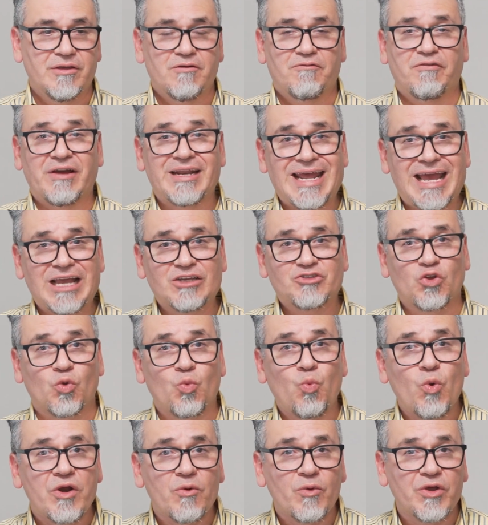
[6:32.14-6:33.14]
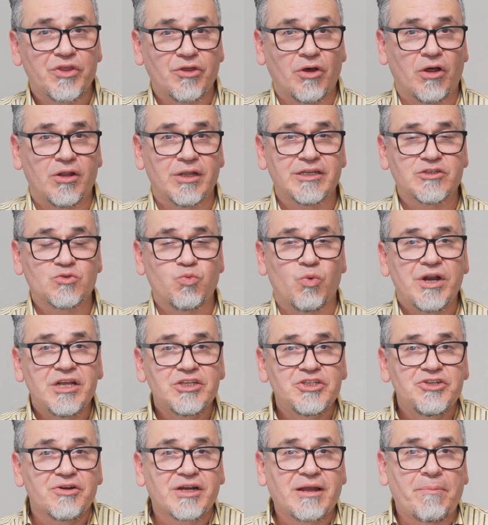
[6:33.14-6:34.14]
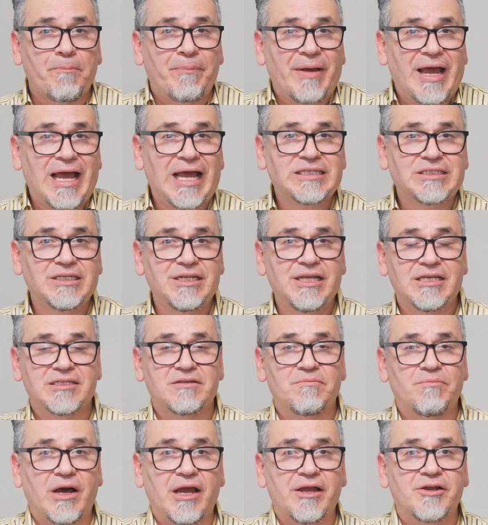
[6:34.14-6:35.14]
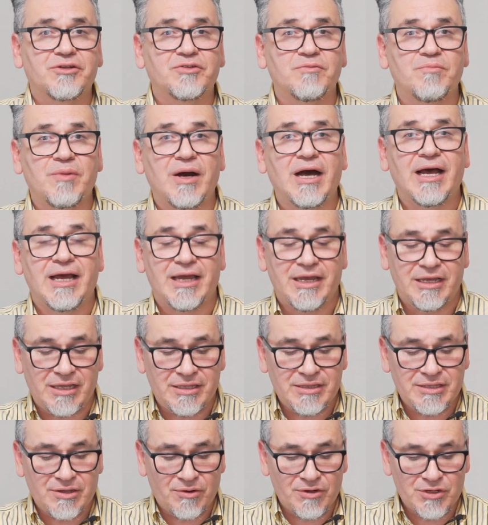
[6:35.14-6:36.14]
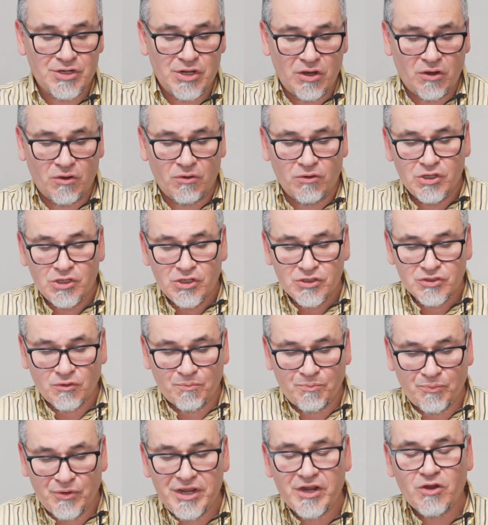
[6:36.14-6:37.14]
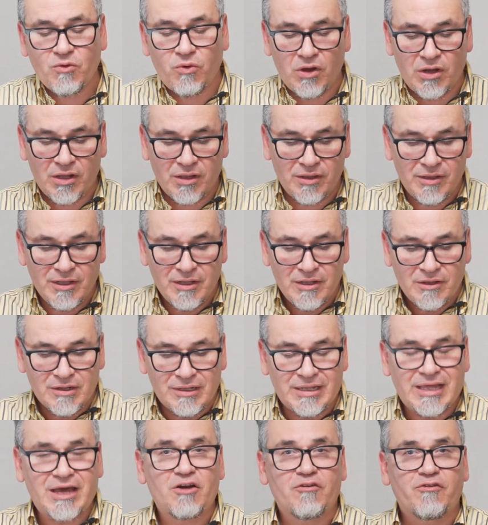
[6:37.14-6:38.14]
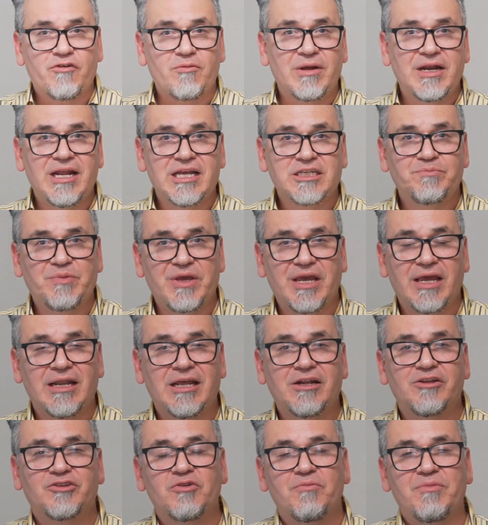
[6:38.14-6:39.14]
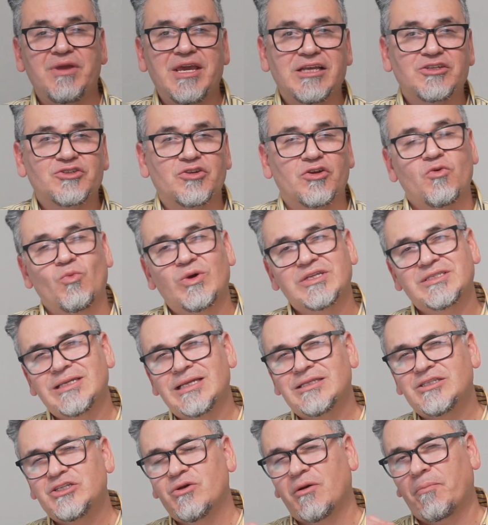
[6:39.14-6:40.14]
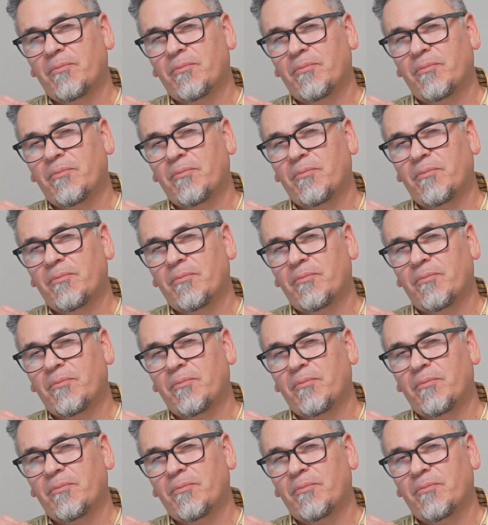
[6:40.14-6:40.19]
financial wherewithal is. What is your capacity as a buyer to buy? And they don't know. So pre-qual letter from an SBA lender to me is sort of what sets you